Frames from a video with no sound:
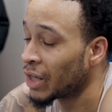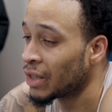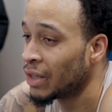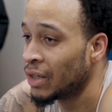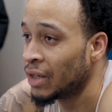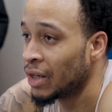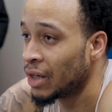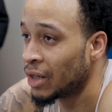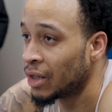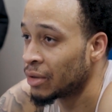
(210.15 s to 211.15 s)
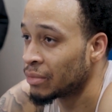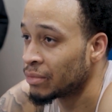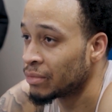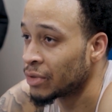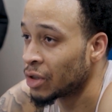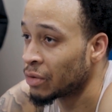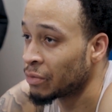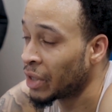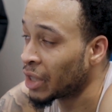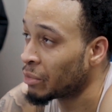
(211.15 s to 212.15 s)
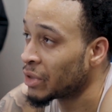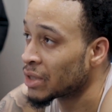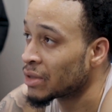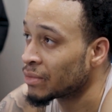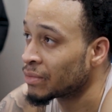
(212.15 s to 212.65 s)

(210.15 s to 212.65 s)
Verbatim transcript: it. Um, you know, make or miss.